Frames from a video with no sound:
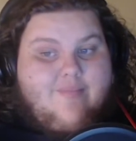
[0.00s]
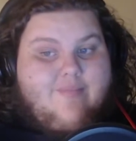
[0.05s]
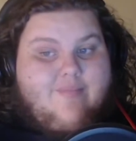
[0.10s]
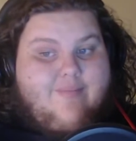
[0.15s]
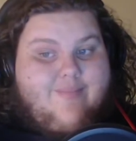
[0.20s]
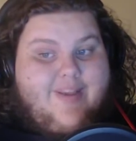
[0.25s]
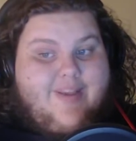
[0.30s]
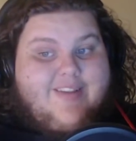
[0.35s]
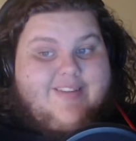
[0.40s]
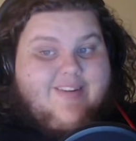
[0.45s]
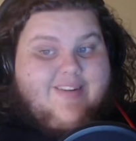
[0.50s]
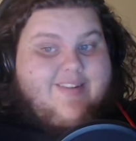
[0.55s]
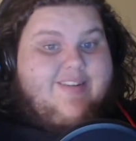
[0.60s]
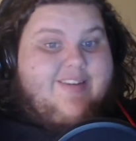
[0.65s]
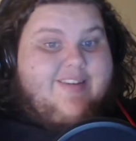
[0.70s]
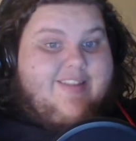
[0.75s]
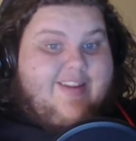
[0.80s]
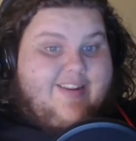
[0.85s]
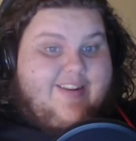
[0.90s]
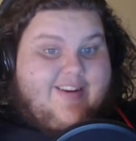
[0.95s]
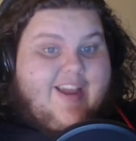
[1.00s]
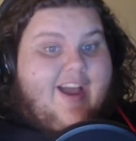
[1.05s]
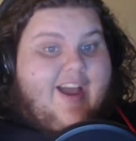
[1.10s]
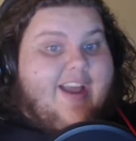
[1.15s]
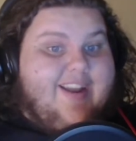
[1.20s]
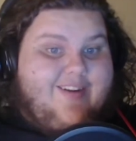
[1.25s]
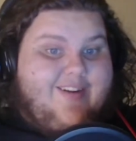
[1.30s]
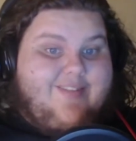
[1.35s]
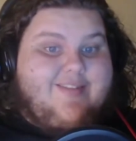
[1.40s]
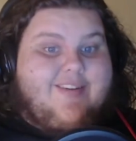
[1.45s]
basically the
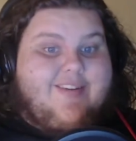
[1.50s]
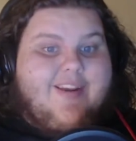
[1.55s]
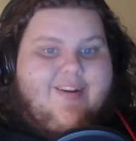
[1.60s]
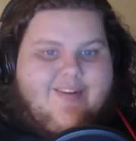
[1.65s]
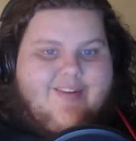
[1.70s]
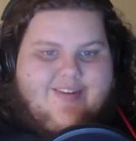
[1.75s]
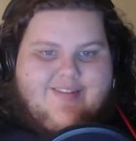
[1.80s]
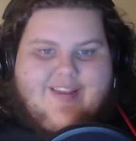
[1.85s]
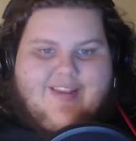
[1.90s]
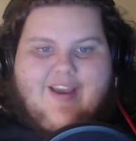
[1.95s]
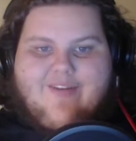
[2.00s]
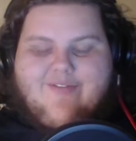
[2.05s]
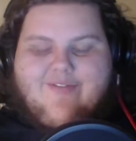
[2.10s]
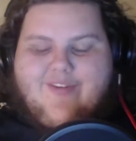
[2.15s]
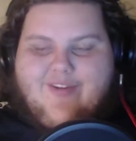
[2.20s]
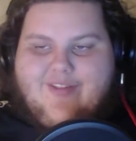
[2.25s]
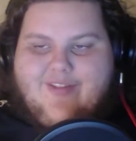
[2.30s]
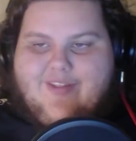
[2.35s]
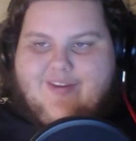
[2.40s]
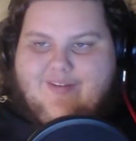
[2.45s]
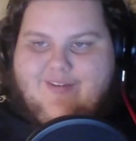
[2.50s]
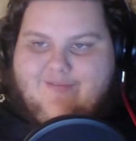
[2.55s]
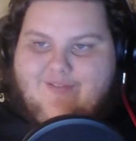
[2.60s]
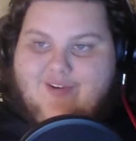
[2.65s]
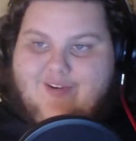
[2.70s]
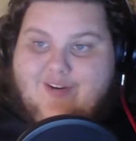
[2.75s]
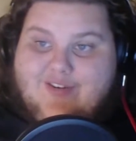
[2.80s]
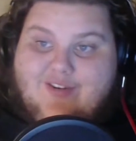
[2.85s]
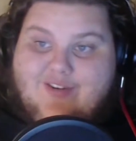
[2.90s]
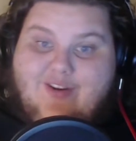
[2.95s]
entire series after the
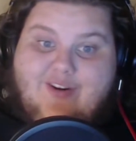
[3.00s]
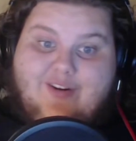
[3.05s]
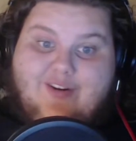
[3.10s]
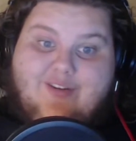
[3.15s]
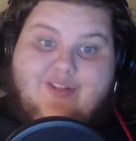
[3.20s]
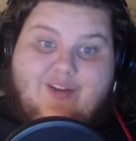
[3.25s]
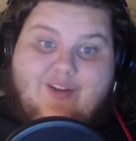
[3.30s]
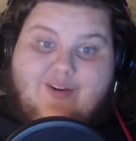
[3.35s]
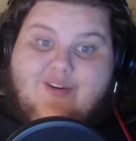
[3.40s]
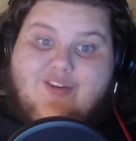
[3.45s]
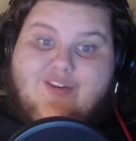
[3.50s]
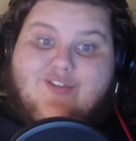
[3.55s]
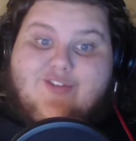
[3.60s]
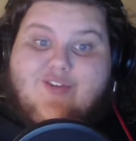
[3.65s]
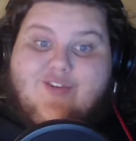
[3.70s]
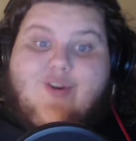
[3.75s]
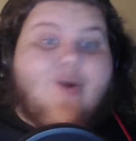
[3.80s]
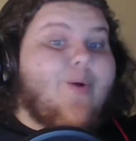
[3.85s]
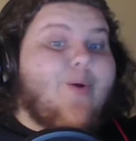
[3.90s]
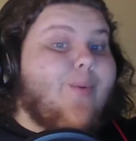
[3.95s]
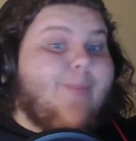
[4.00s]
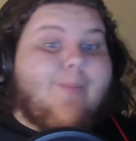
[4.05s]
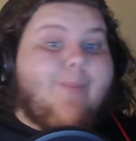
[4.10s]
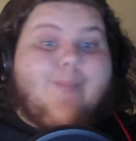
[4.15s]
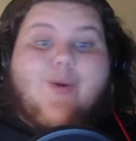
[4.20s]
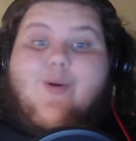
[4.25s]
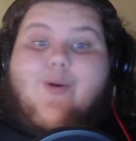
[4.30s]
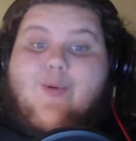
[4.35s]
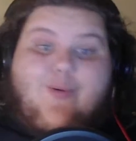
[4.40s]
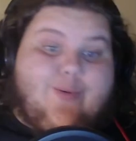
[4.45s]
first arc, there is no
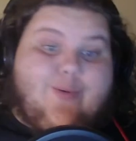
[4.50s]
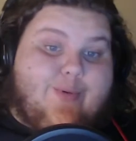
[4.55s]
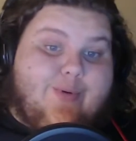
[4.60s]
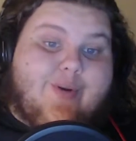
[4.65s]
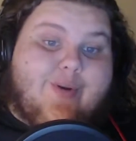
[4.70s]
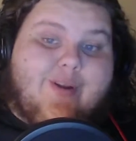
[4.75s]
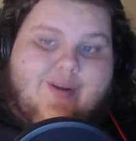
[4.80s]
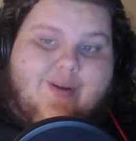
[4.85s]
moon.